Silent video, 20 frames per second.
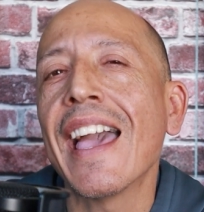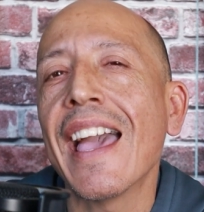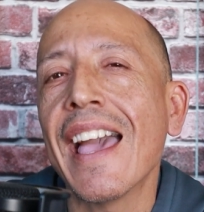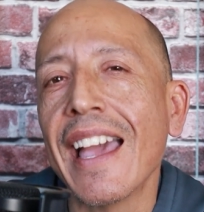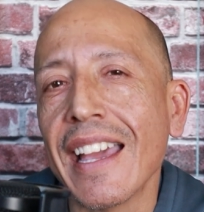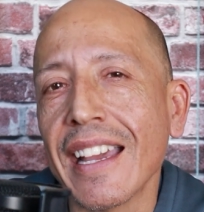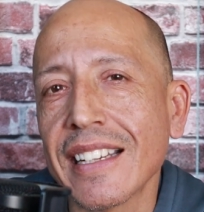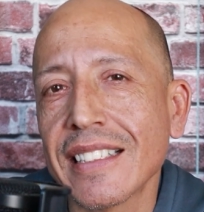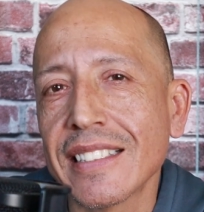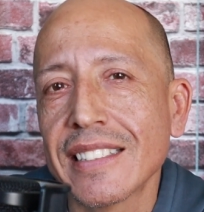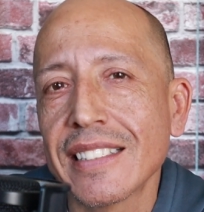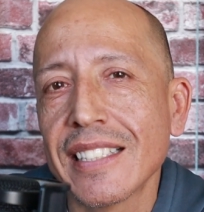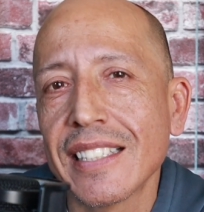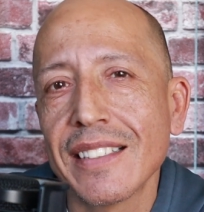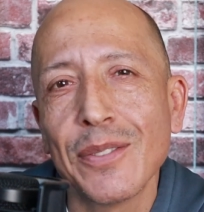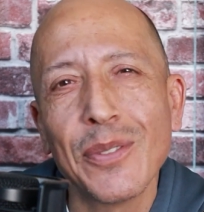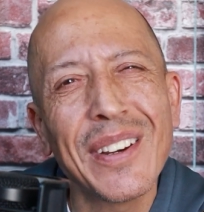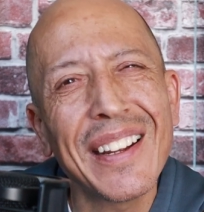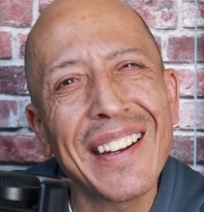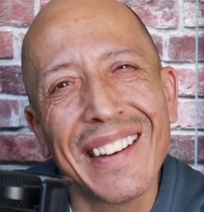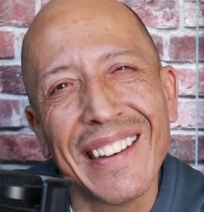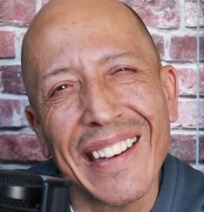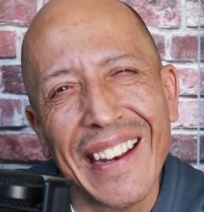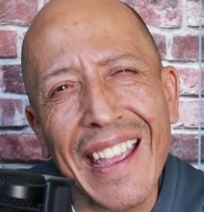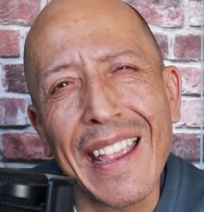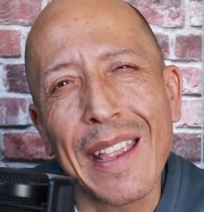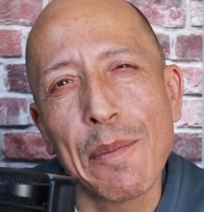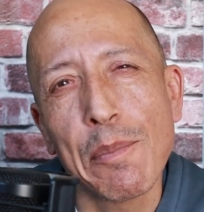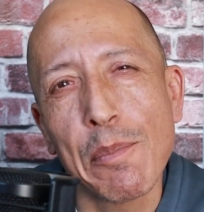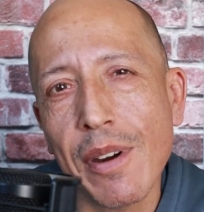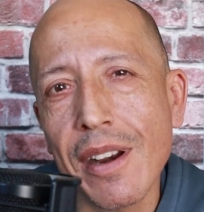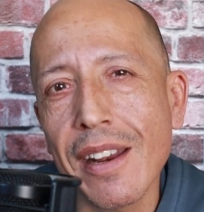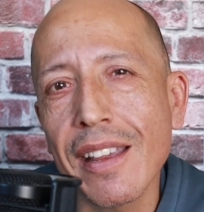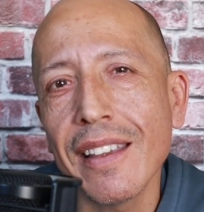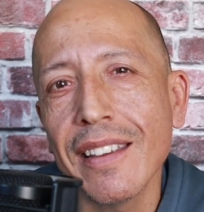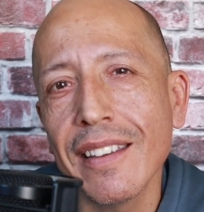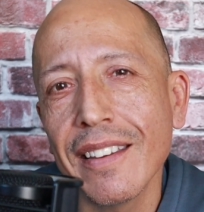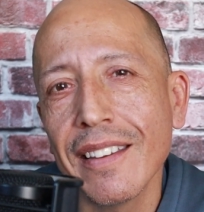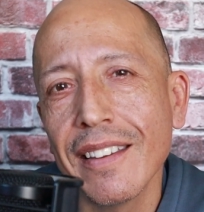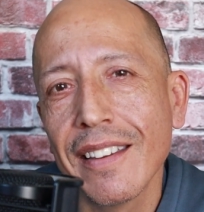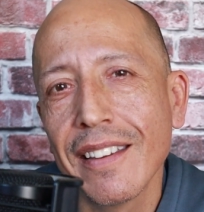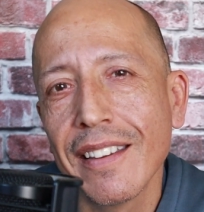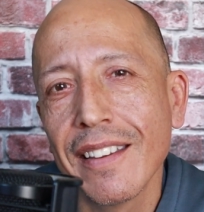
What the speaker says: X. What a name, right?